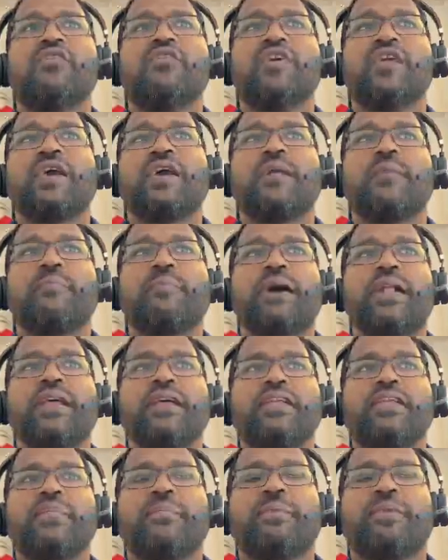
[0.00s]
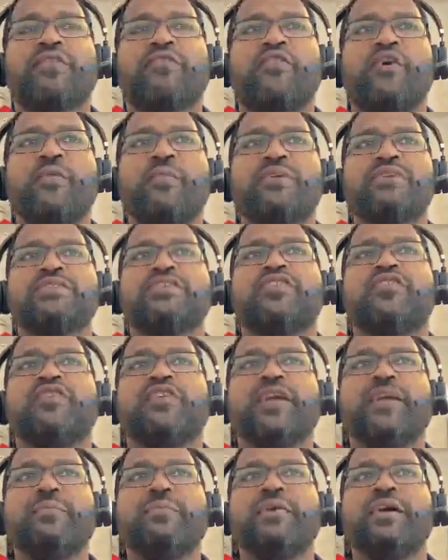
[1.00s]
When comparing the performance of
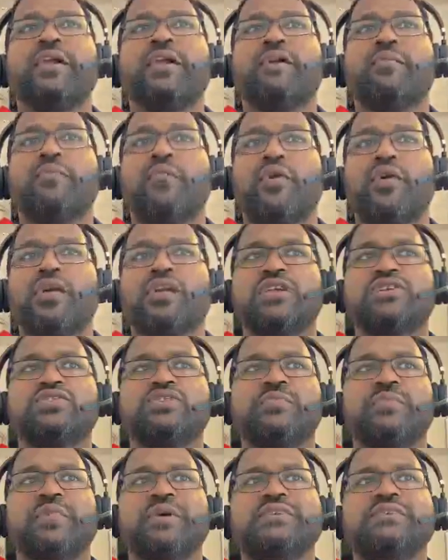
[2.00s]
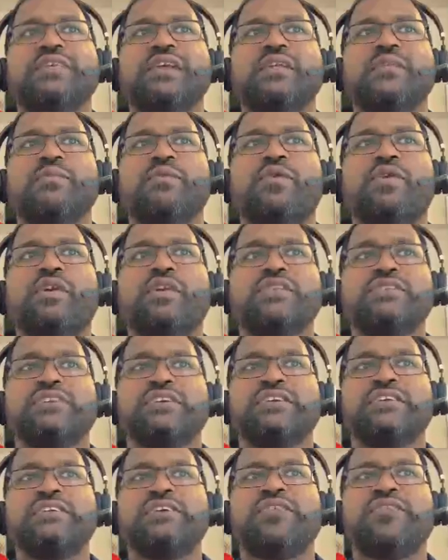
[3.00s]
deep learning models to baseline models,
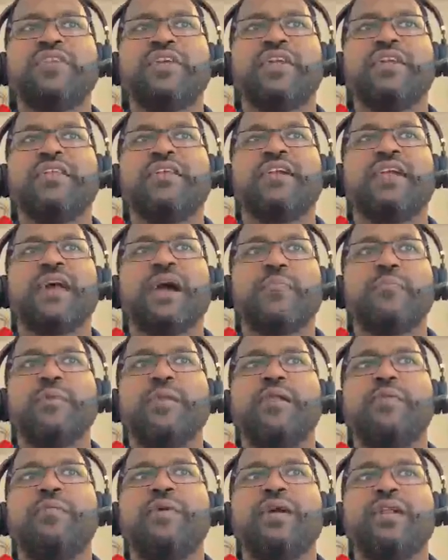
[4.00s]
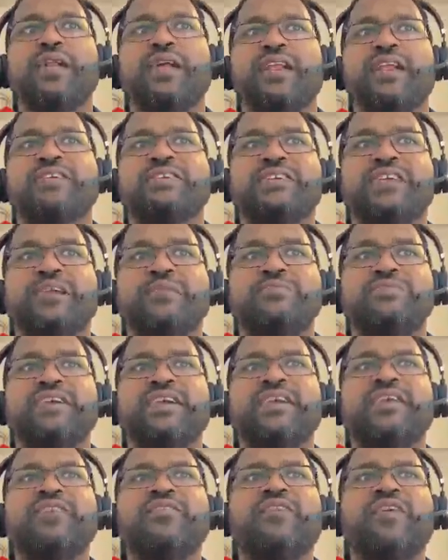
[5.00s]
it is evident that MLP and LSTM
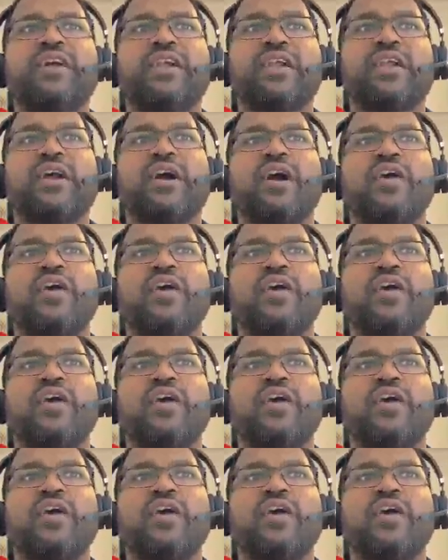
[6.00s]
significantly